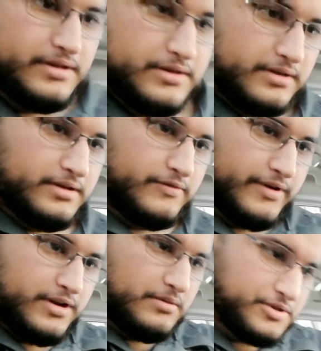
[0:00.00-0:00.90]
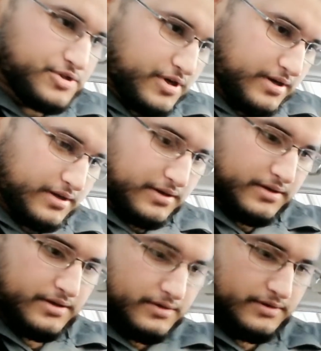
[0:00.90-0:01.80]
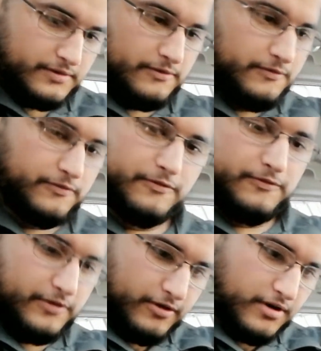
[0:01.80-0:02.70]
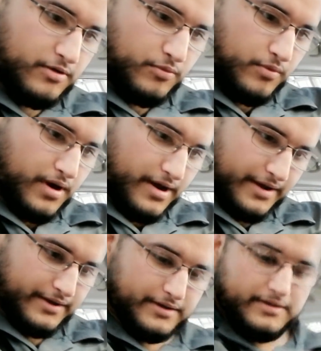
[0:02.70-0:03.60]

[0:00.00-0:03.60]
and right now I'm just trying to figure out why.